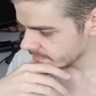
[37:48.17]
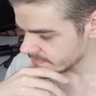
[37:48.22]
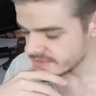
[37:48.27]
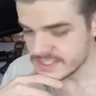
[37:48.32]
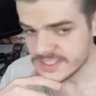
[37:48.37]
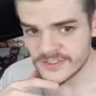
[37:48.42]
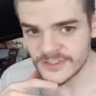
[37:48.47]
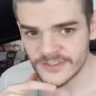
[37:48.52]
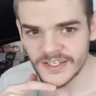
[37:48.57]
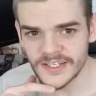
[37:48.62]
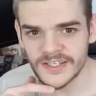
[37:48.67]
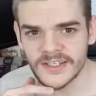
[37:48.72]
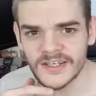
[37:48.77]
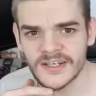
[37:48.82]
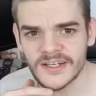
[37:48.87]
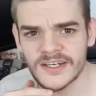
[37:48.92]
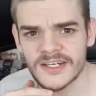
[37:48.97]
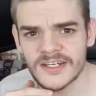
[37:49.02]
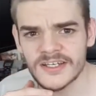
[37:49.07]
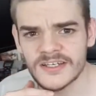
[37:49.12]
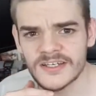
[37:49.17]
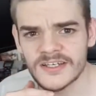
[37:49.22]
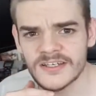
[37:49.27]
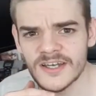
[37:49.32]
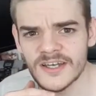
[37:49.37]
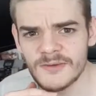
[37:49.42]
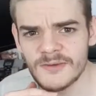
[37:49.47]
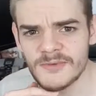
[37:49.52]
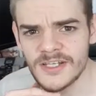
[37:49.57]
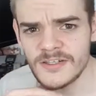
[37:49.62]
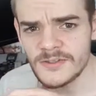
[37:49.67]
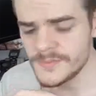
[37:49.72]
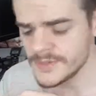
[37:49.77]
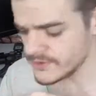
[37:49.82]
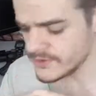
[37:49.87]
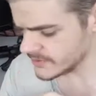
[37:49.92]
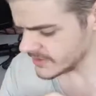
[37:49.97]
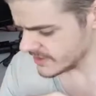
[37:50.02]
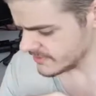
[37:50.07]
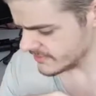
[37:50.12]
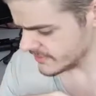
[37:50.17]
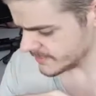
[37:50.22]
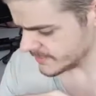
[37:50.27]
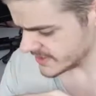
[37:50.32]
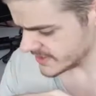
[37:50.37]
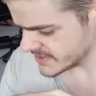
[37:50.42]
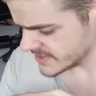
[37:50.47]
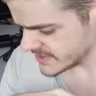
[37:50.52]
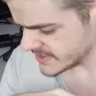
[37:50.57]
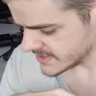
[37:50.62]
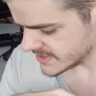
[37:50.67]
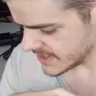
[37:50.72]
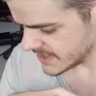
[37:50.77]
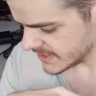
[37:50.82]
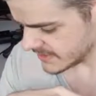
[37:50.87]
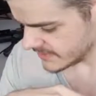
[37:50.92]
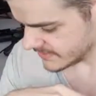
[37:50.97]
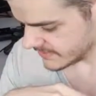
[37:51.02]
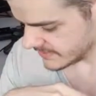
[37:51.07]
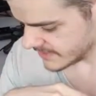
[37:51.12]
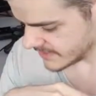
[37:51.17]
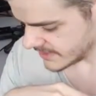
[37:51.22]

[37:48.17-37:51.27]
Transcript: sorry, I'm a little bit all over the place today.